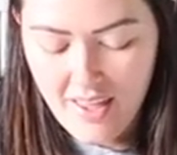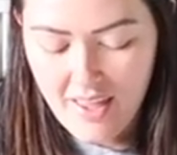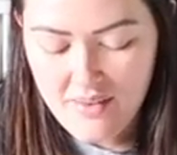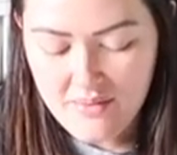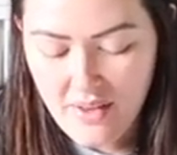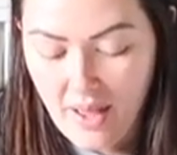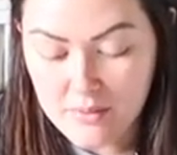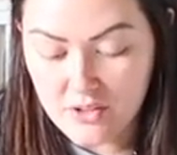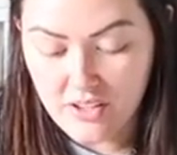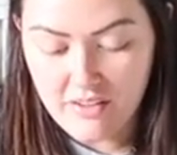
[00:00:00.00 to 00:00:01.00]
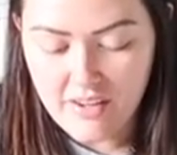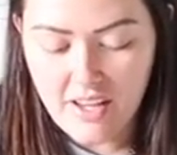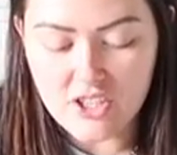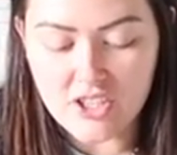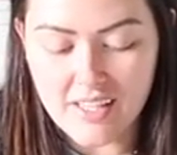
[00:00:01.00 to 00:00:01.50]
Um, absolutely loving
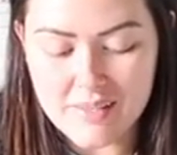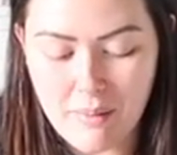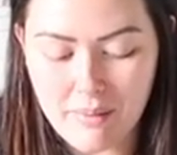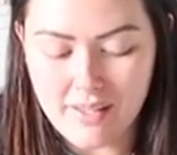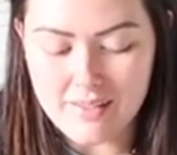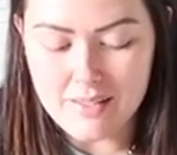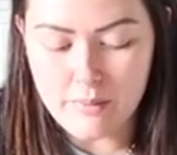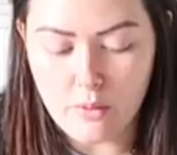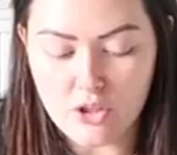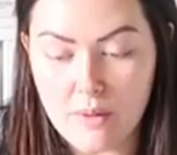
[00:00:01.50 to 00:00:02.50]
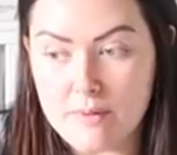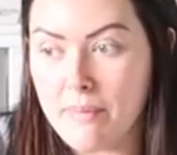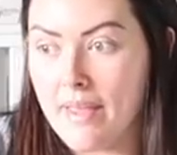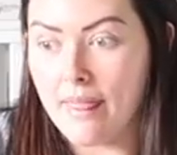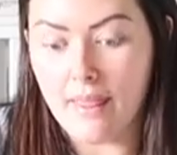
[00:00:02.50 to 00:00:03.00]
it and she likes my plants as well. She keeps
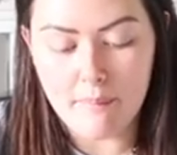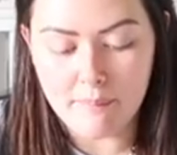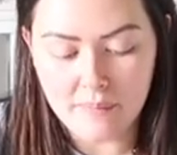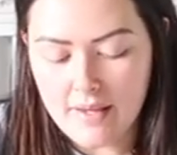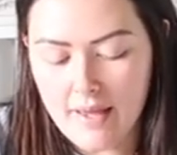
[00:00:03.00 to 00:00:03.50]
biting them.